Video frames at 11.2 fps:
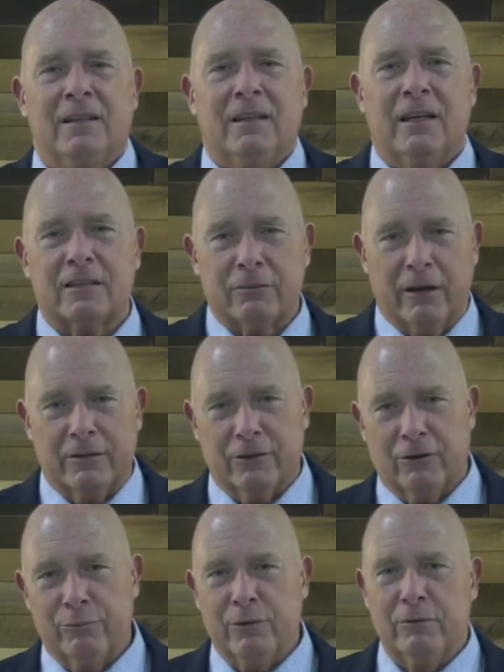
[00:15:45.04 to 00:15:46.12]
That's right,
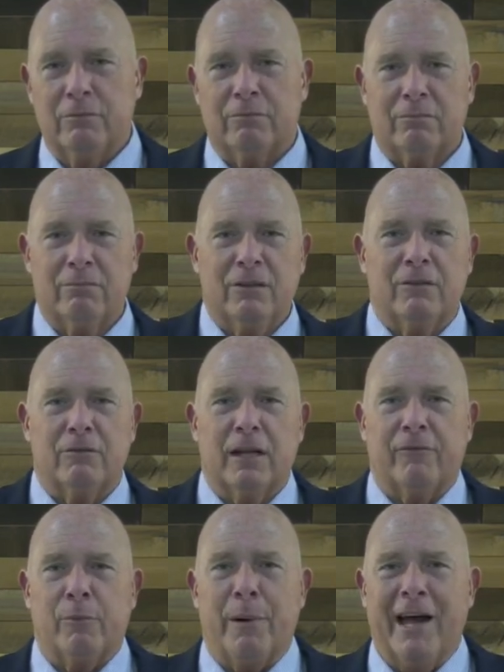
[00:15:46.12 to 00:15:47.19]
Job. You, you don't
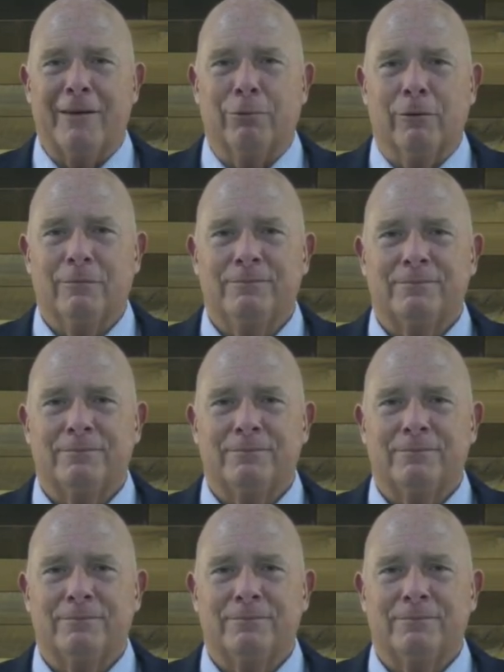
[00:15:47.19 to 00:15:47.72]
have a Bible.